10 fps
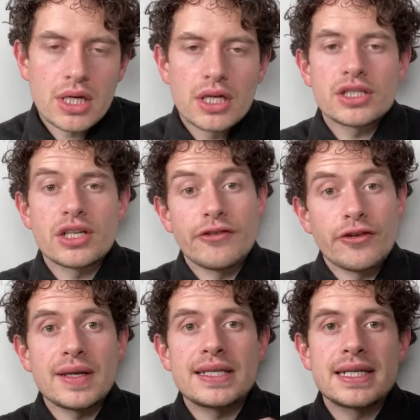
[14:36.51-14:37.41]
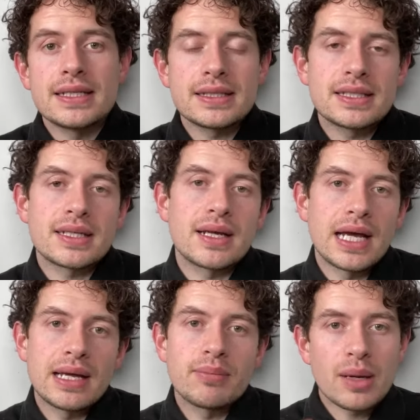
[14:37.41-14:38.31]
So for instance,
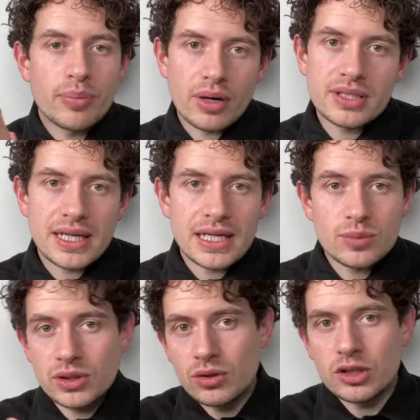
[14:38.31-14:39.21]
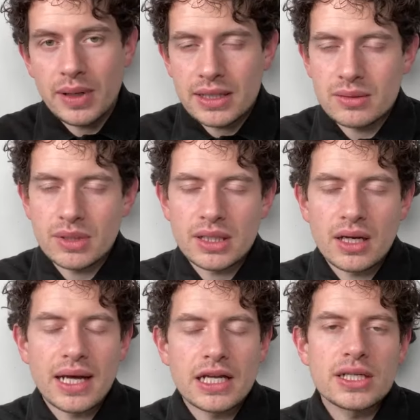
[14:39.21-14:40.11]
my process, we talked about this on Monday
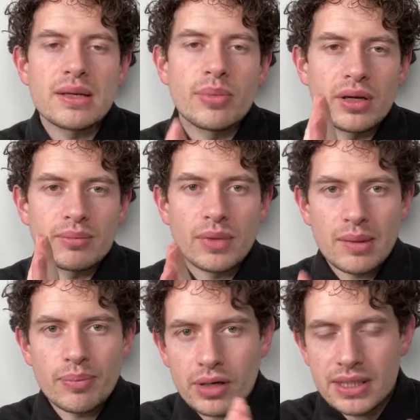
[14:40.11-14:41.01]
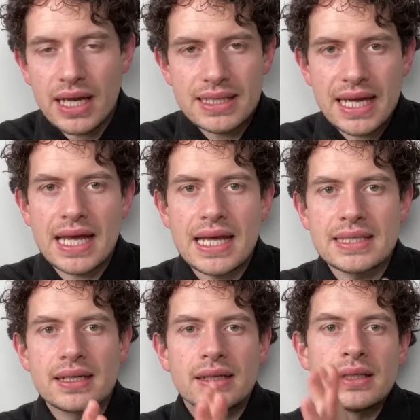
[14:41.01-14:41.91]
night actually, but my process
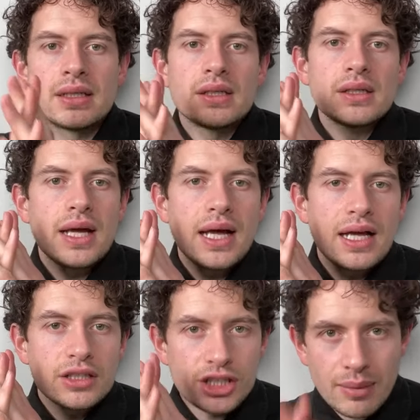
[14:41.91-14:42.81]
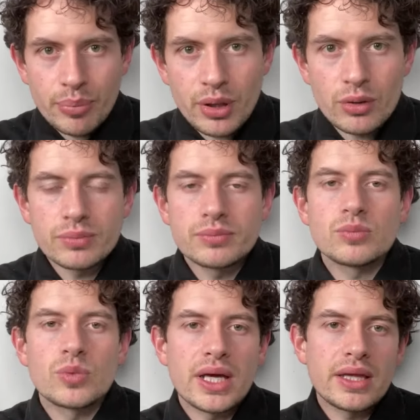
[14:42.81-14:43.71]
is shampoo
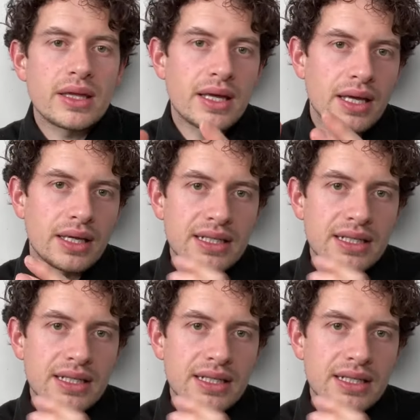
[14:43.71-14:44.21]
with an